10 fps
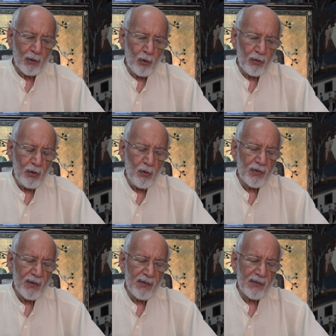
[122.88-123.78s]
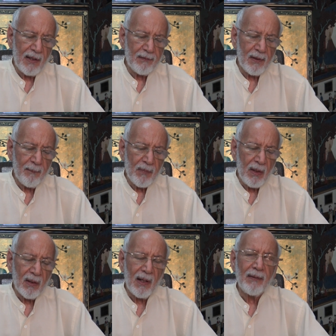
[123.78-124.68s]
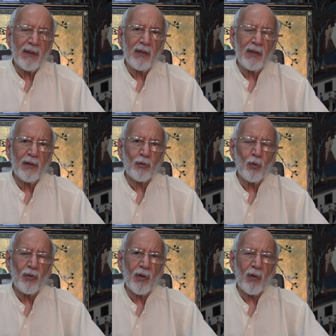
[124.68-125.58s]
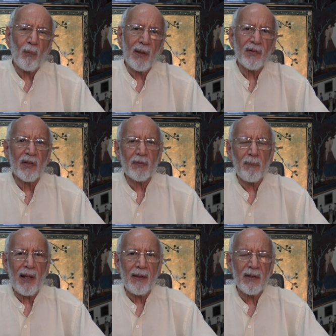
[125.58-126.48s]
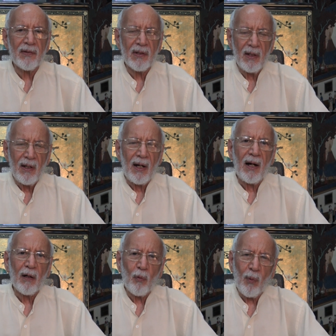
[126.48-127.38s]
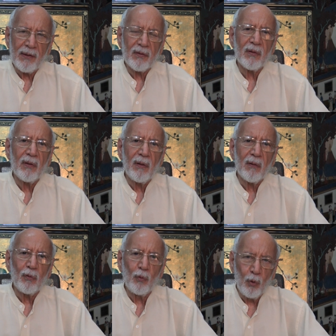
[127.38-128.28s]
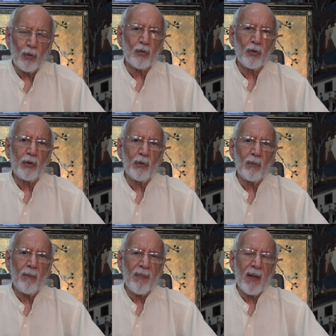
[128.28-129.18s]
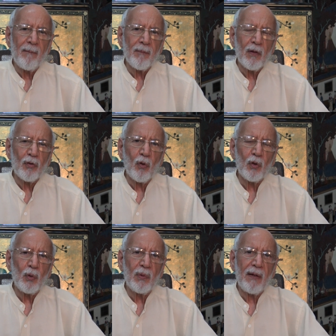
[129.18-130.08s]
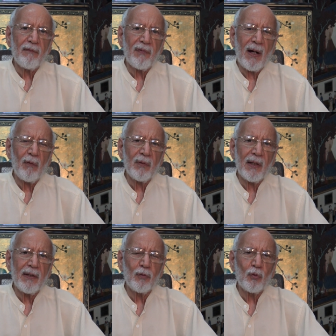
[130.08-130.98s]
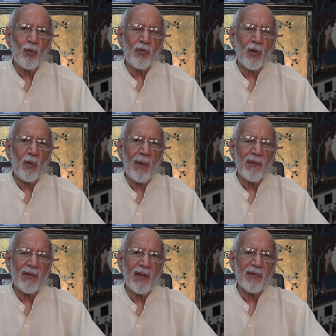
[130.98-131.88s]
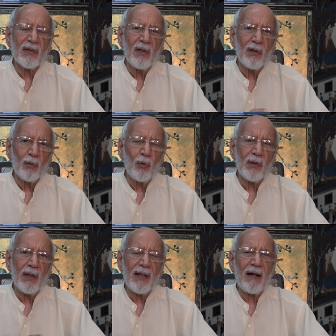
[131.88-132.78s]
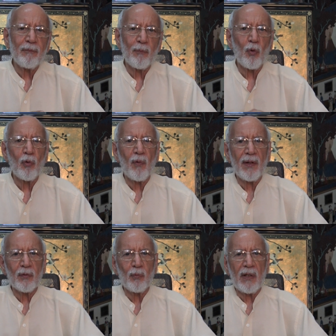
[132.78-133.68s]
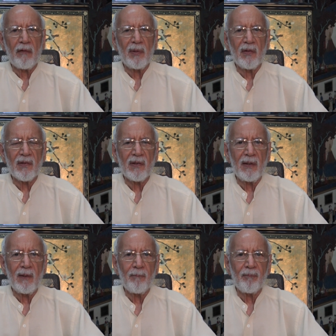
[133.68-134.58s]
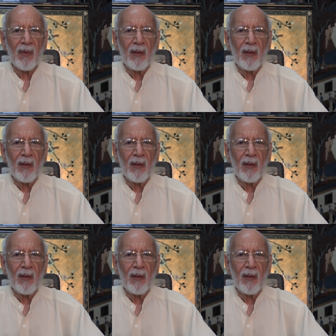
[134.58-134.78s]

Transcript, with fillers: good news is that the calendar year 2016 planets are quite good to you. So you would have found that in 2016 good enough progress would have been seen.